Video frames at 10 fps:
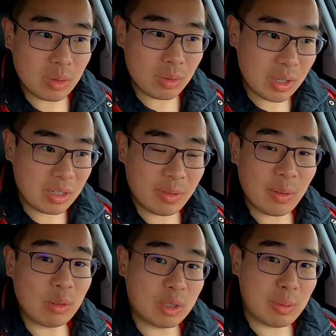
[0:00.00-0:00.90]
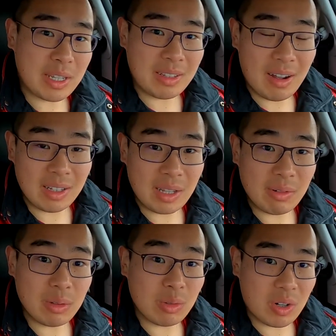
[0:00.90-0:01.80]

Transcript: to reach full speed on level 2